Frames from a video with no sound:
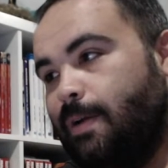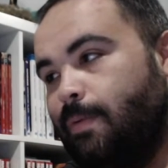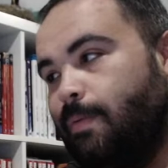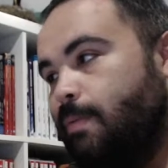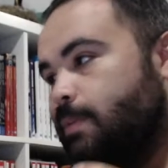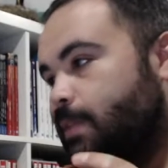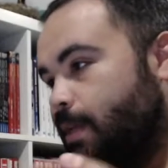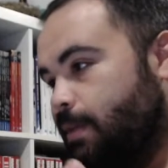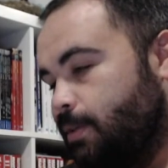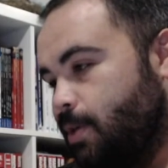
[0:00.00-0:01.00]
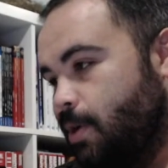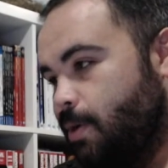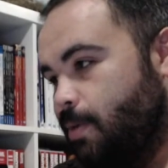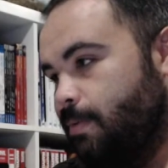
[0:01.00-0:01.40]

what was the other doggo?